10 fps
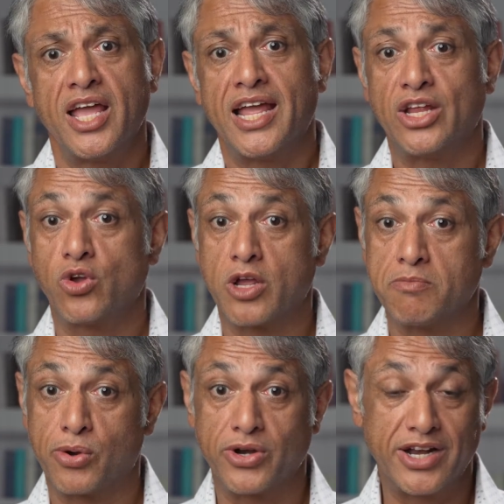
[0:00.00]
You can
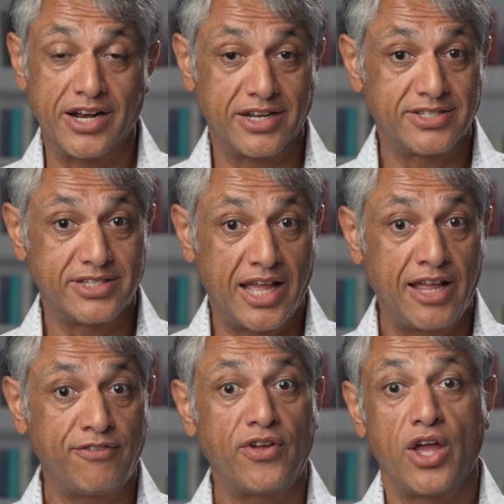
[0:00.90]
put it in a
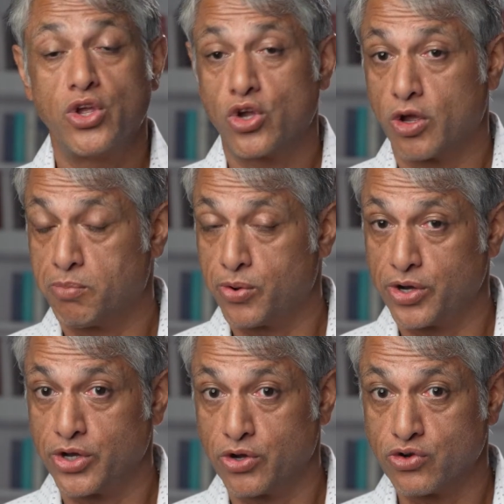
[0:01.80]
safe. You can put it
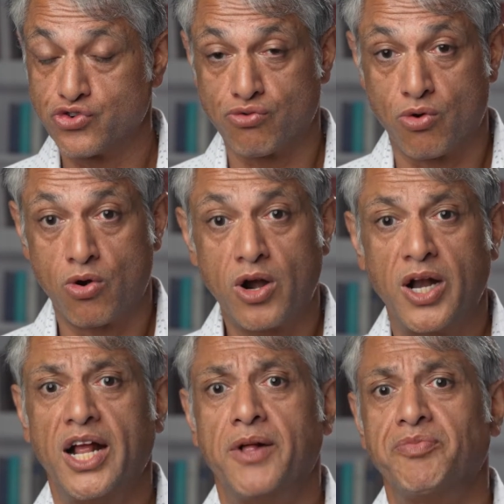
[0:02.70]
in your drawer.
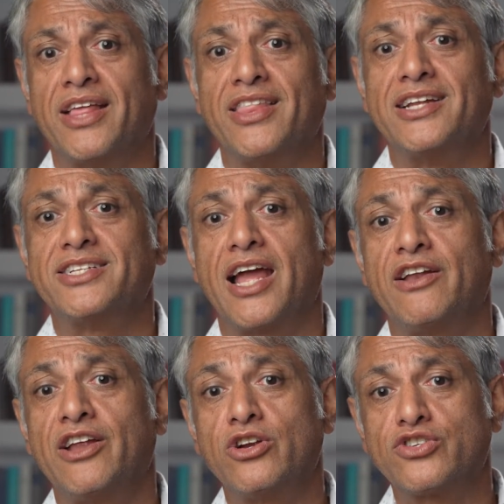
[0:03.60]
And then
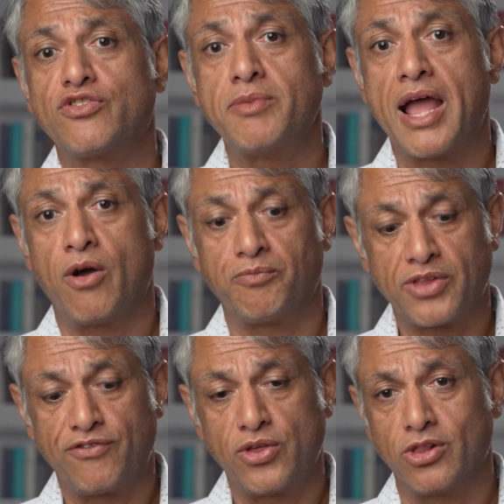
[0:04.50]
10 years from now,
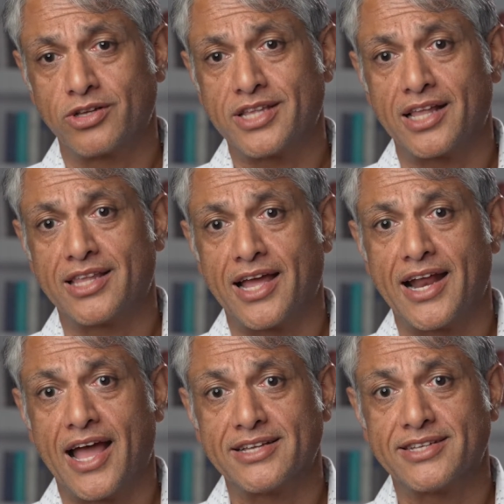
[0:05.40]
if you looked at that
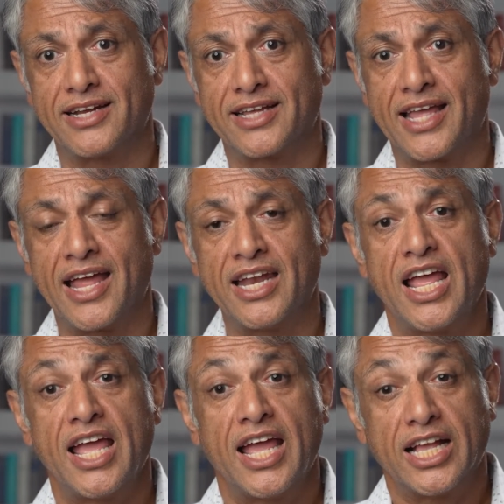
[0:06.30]
asset again,
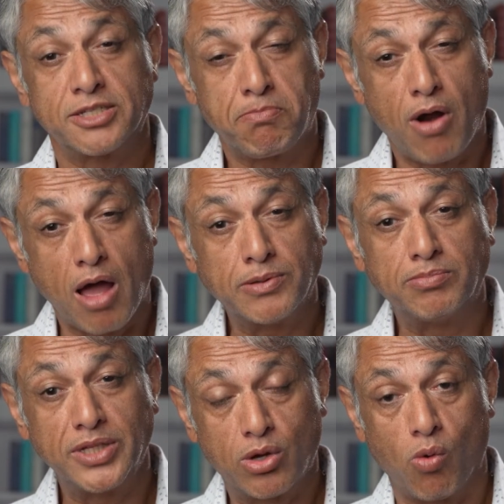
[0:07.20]
it's
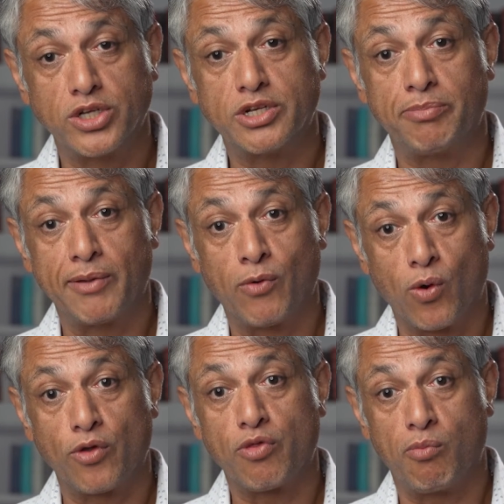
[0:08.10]
probably going to be
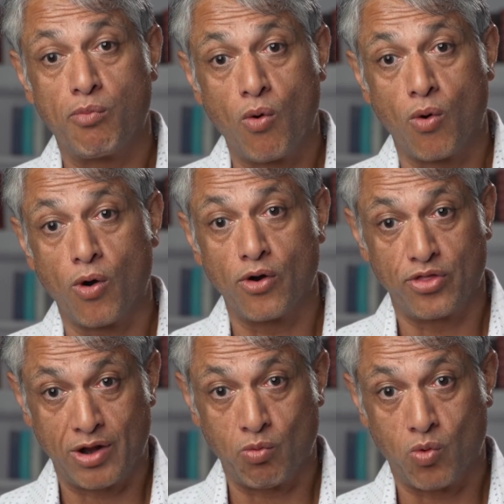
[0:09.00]
worth more
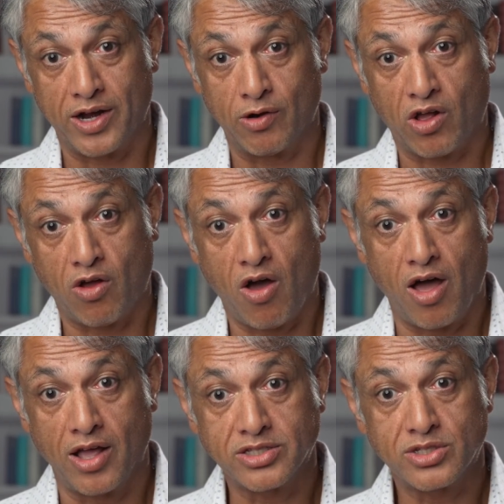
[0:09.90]
than what it
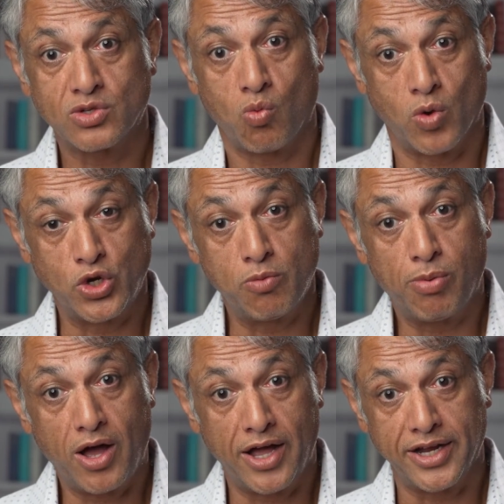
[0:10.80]
costs when you
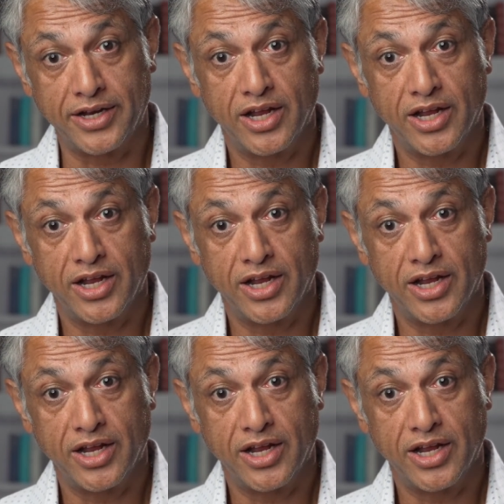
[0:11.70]
bought it.